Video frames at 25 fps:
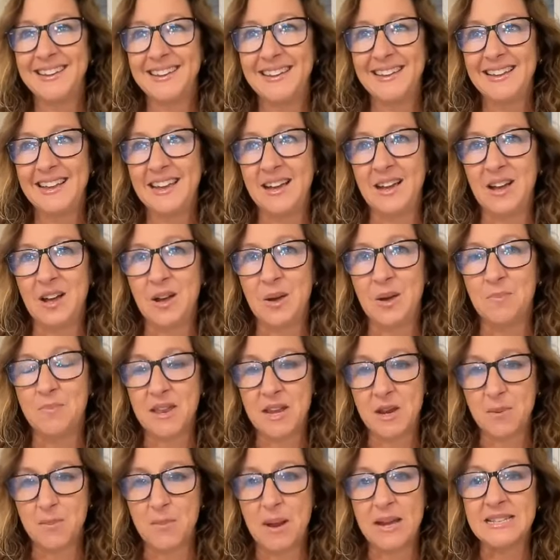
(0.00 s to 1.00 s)

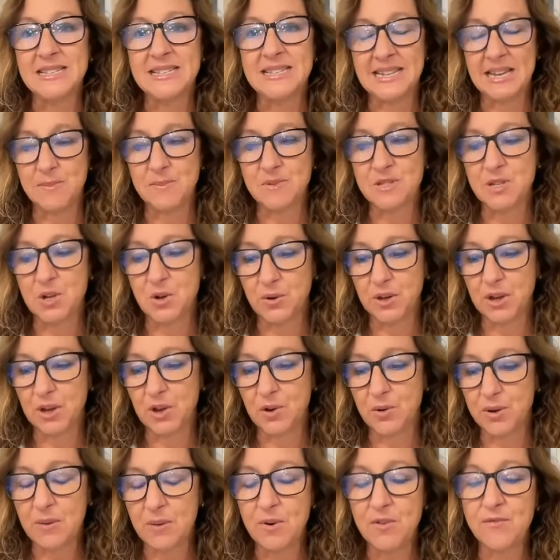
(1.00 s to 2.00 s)
it might seem. So
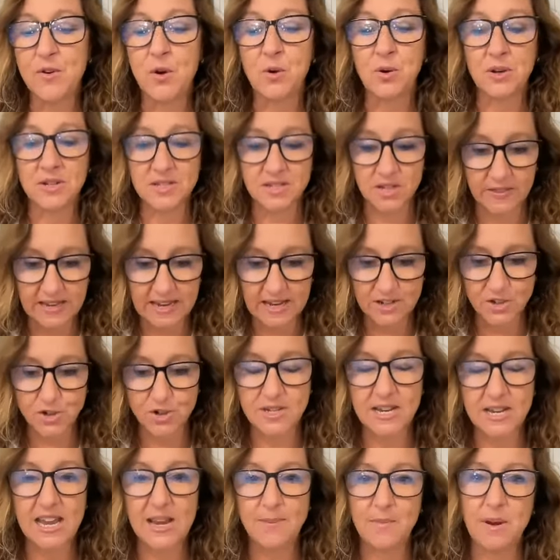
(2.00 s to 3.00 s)
yeah, we focus on the
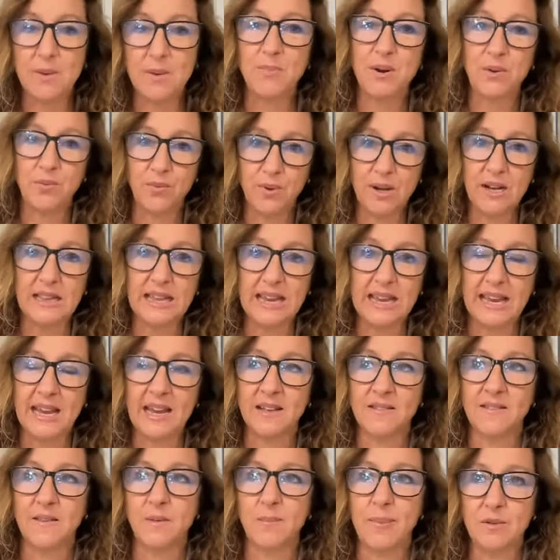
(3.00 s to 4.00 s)
entertainment, but really
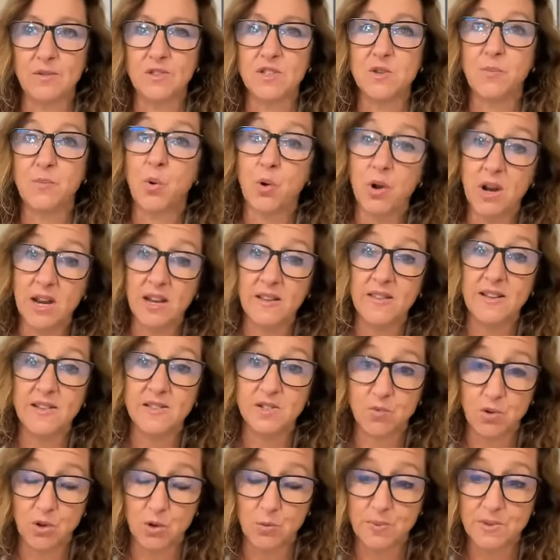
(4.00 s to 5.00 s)
it's about supporting these
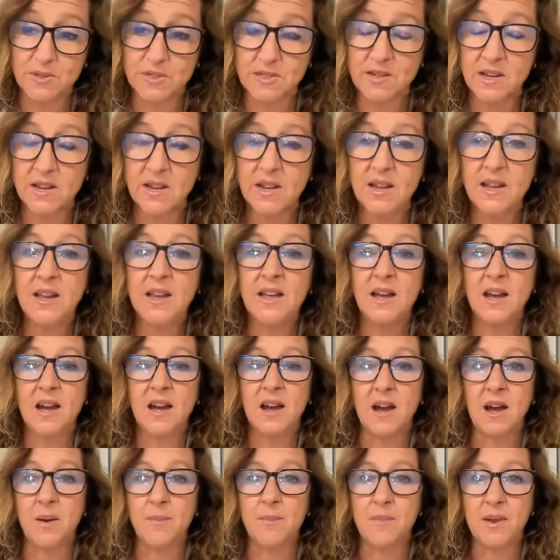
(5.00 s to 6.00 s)
groups
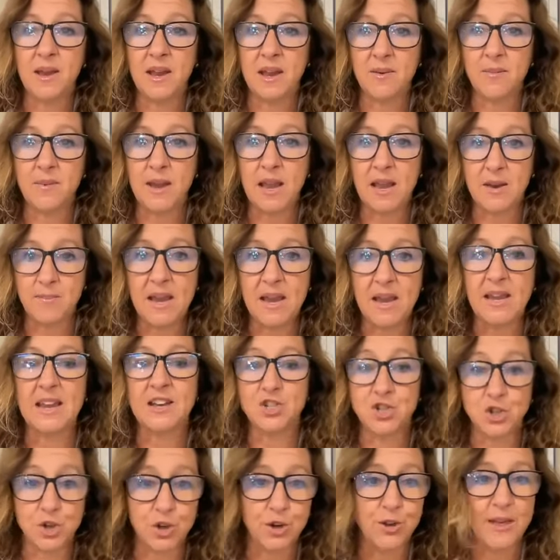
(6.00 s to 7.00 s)
and
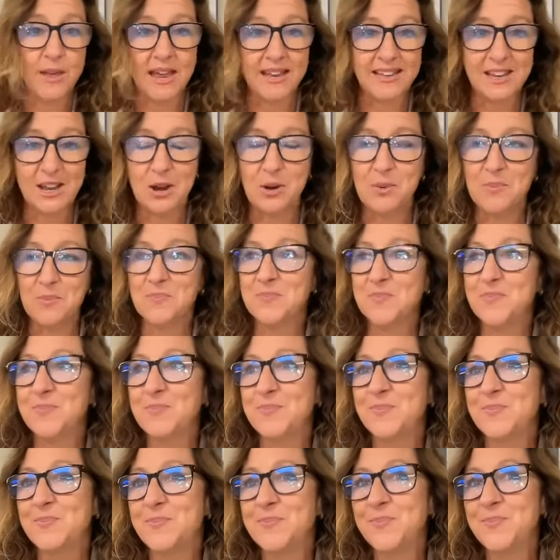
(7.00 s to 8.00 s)
making sure that
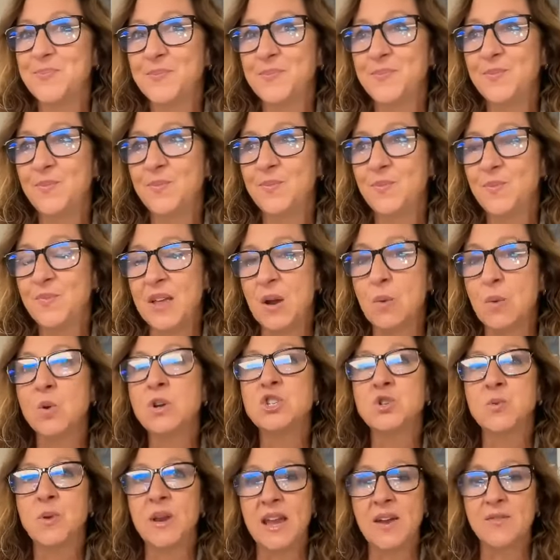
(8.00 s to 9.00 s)
that we're
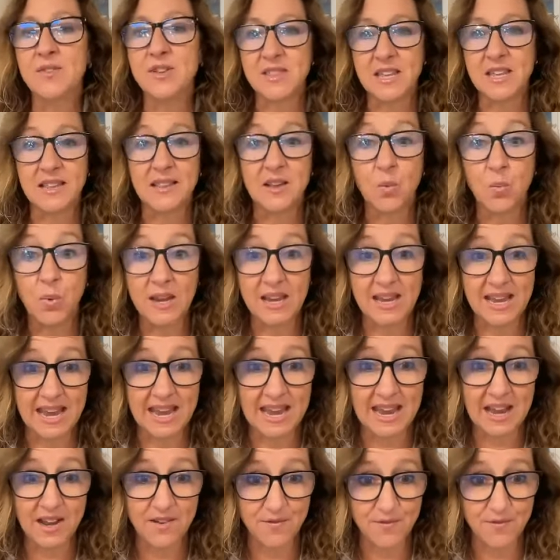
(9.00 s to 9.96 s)
doing everything that we can